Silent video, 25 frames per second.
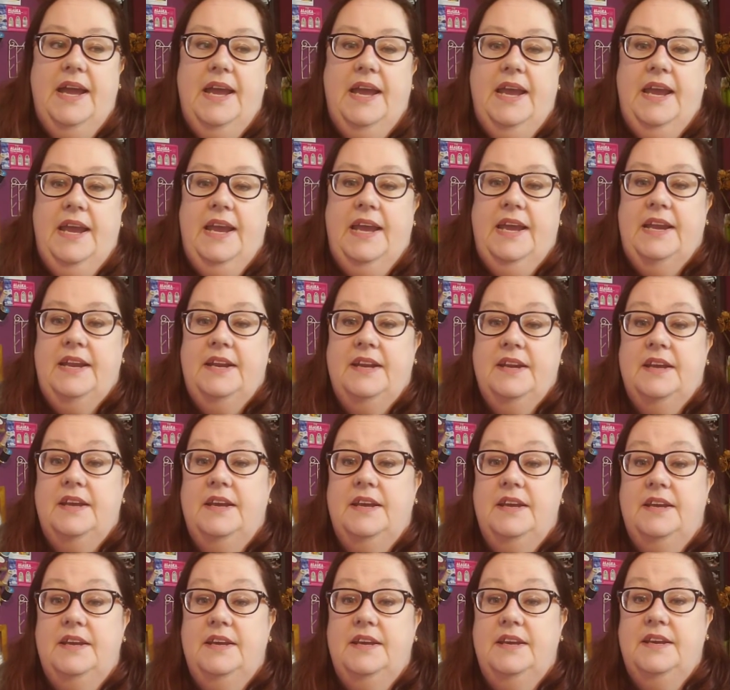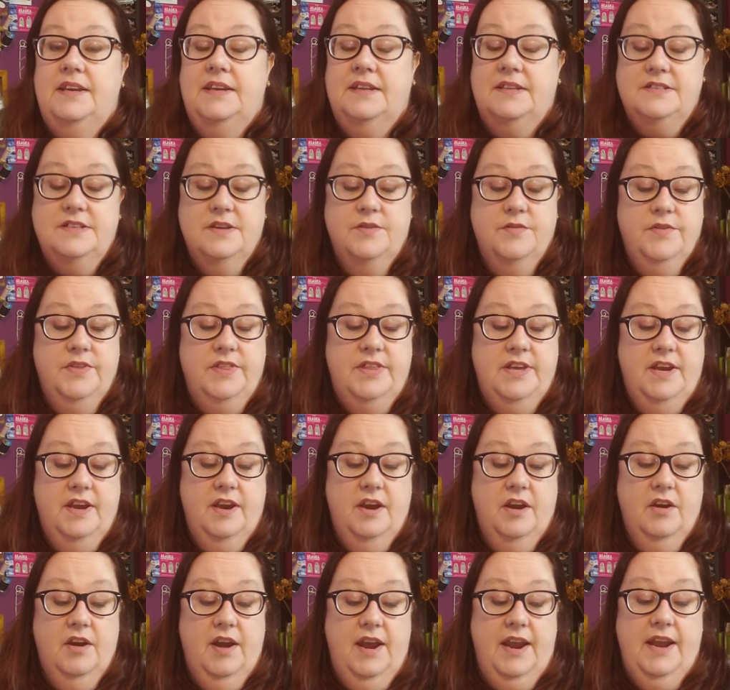And it's over
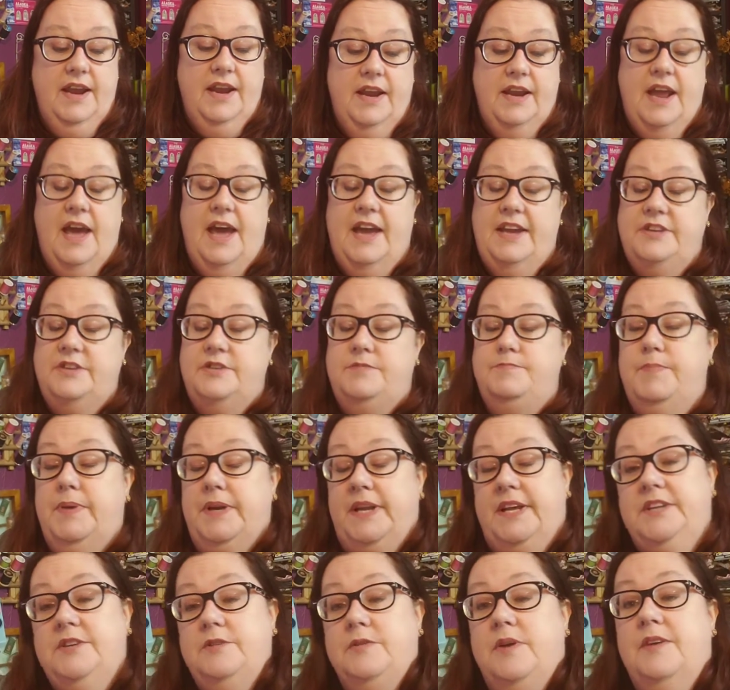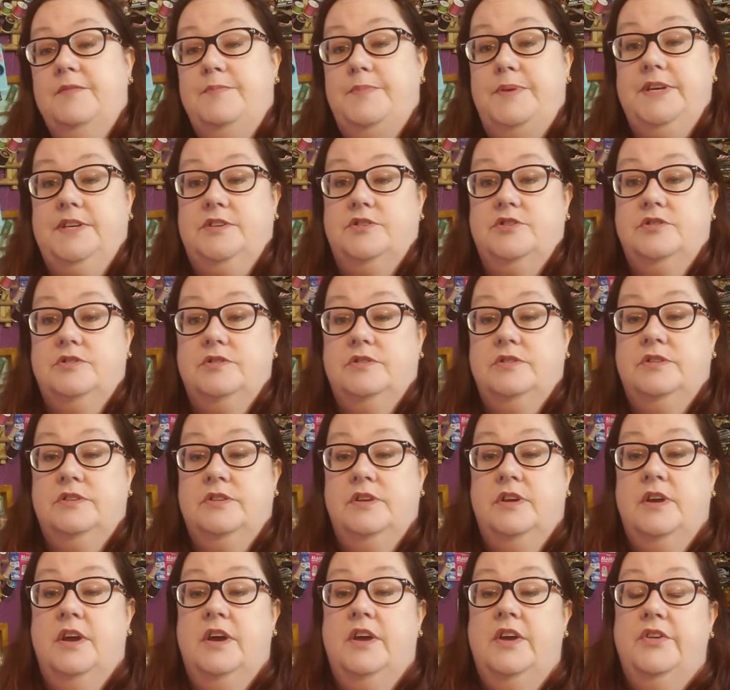there, but I do have
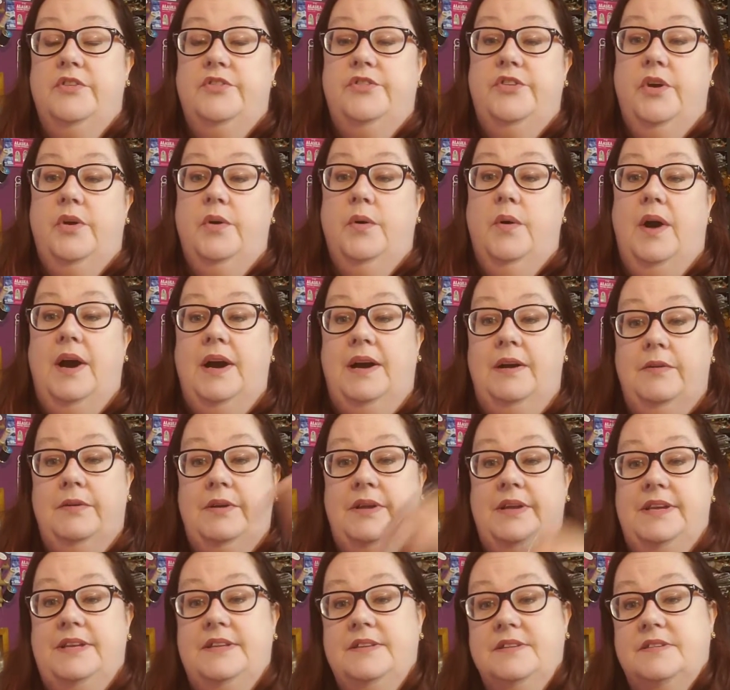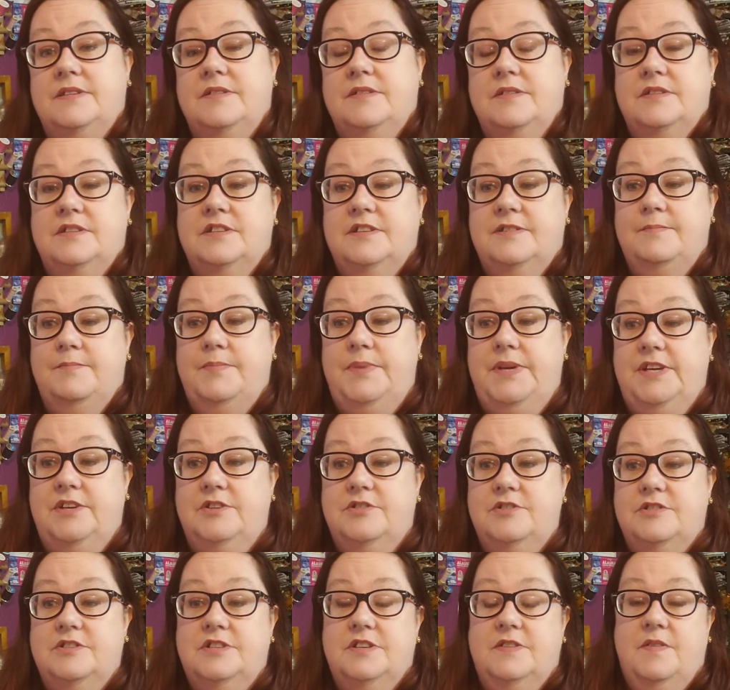pictures. So I'll insert some
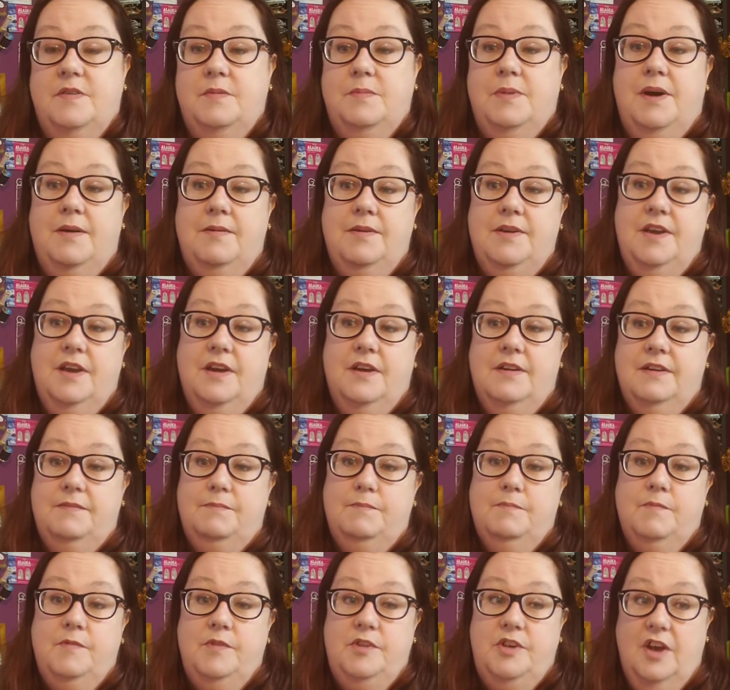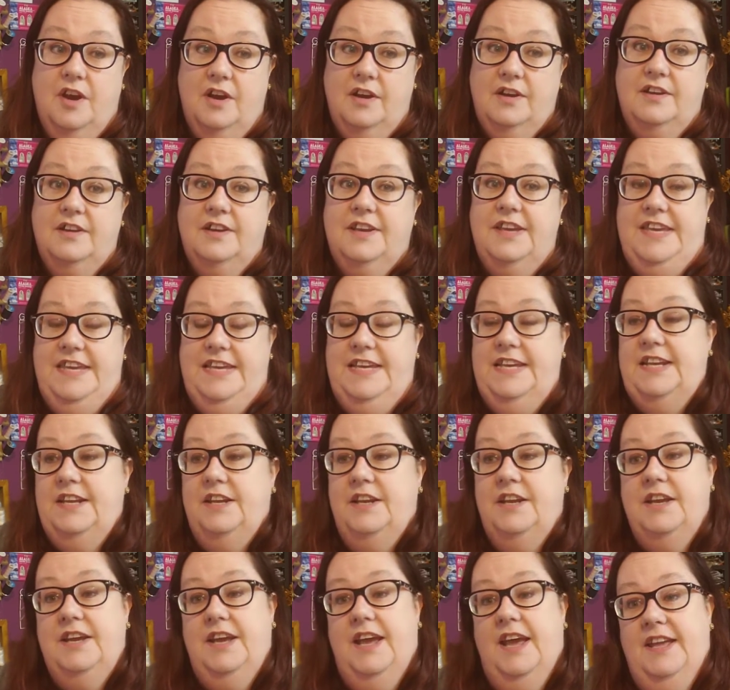pictures of the Baba Yaga kit
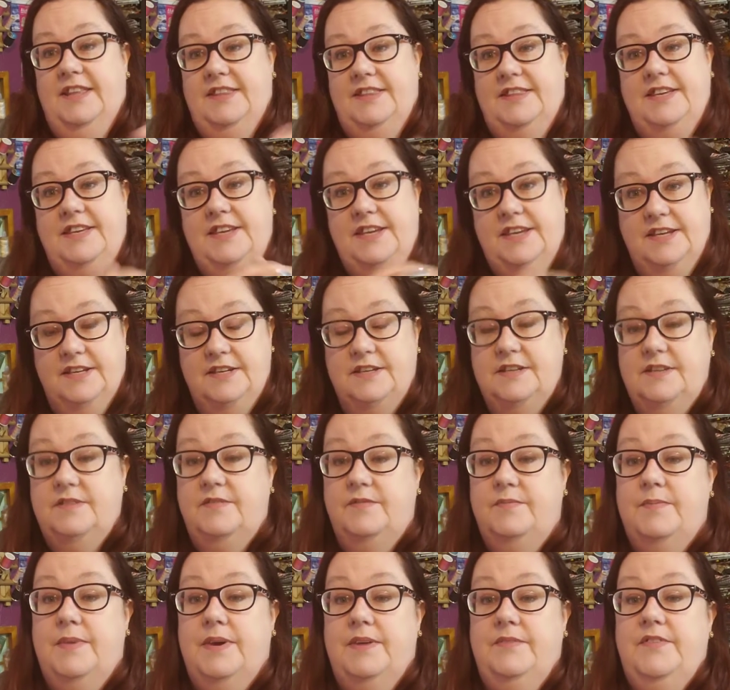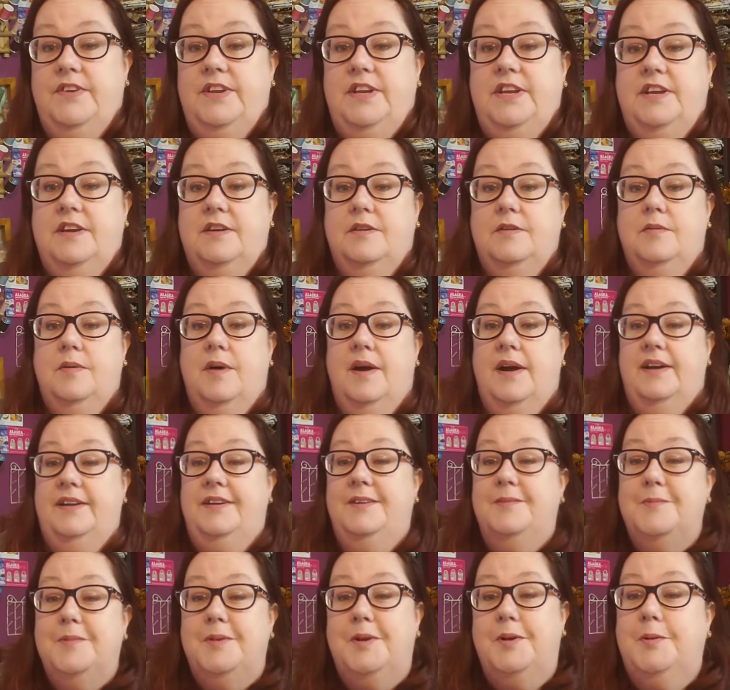at the end of my video. I
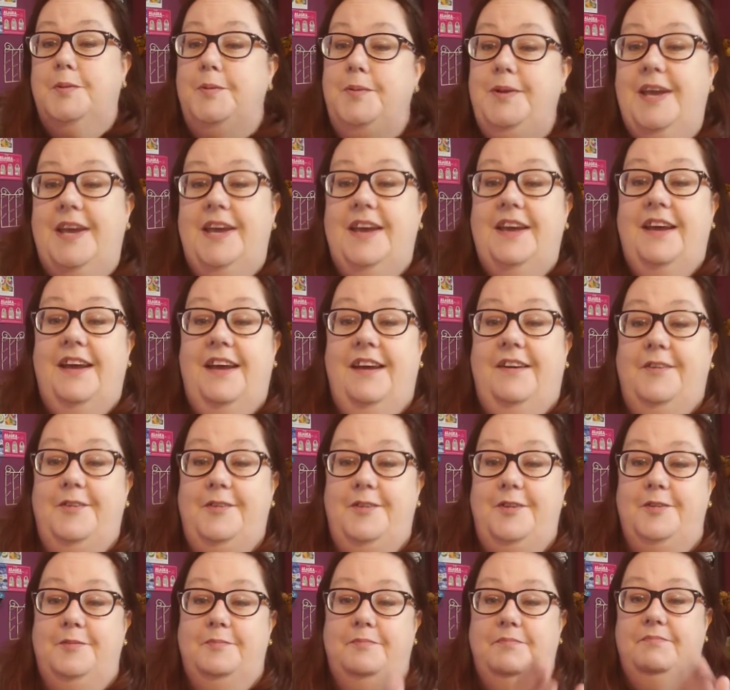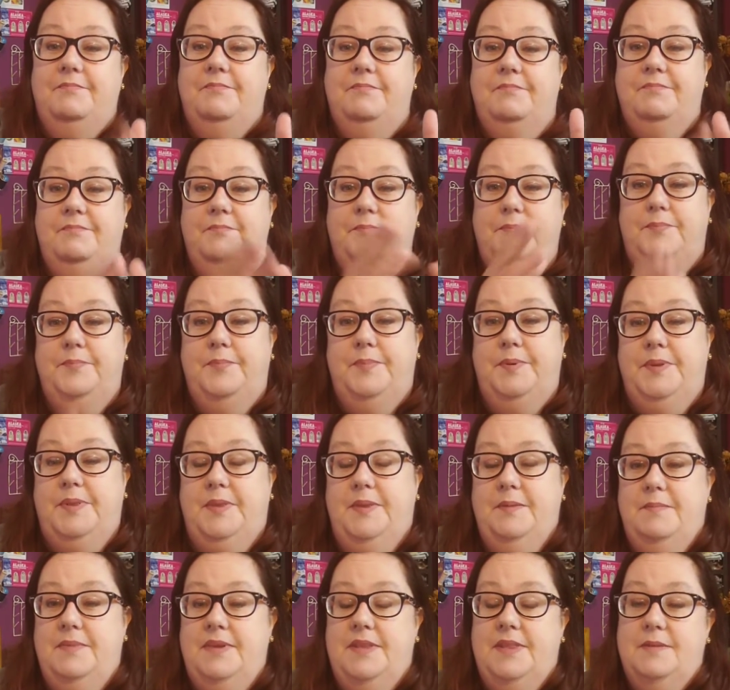don't know yet how to
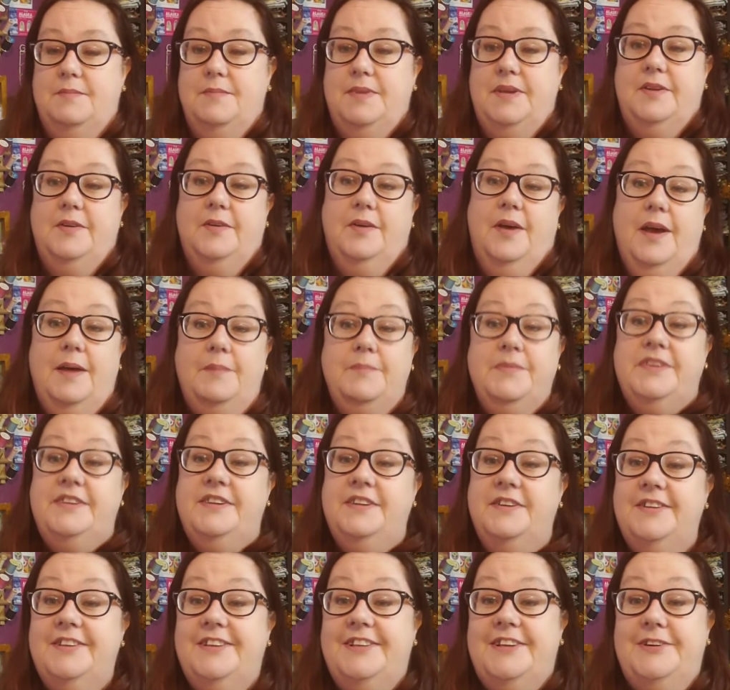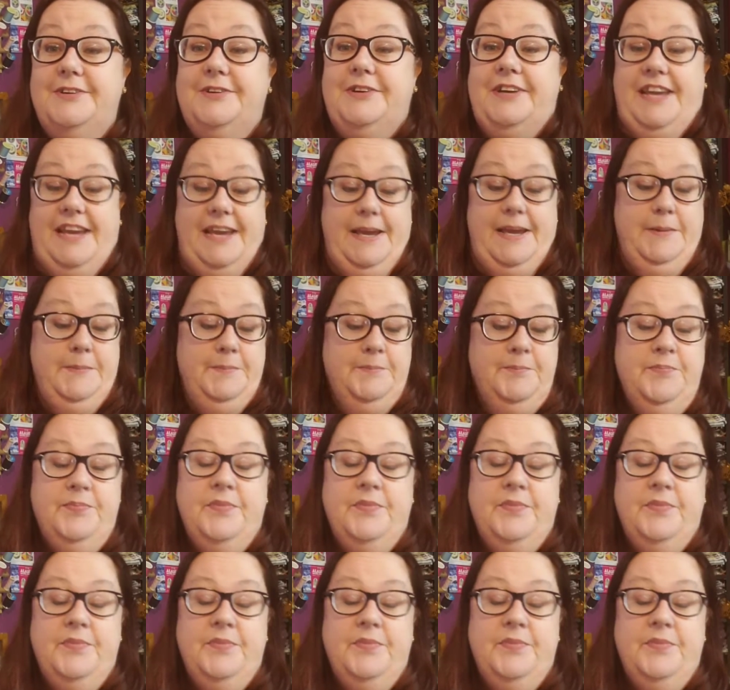put them in the middle. I'm still learning.